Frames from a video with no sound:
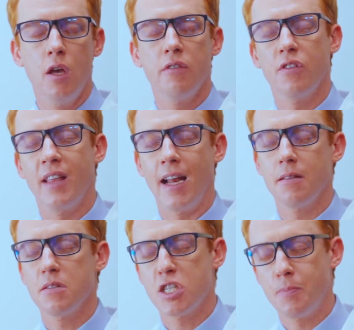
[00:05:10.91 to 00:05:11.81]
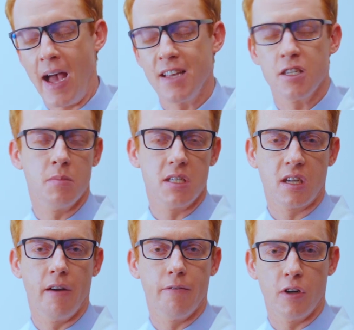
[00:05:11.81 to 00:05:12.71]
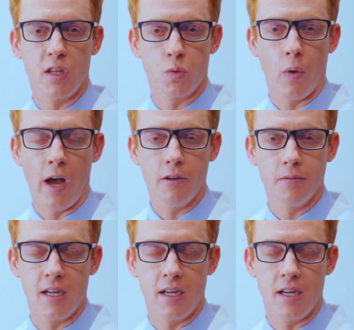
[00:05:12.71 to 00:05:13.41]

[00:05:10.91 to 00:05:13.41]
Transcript: for that spasm discomfort as well,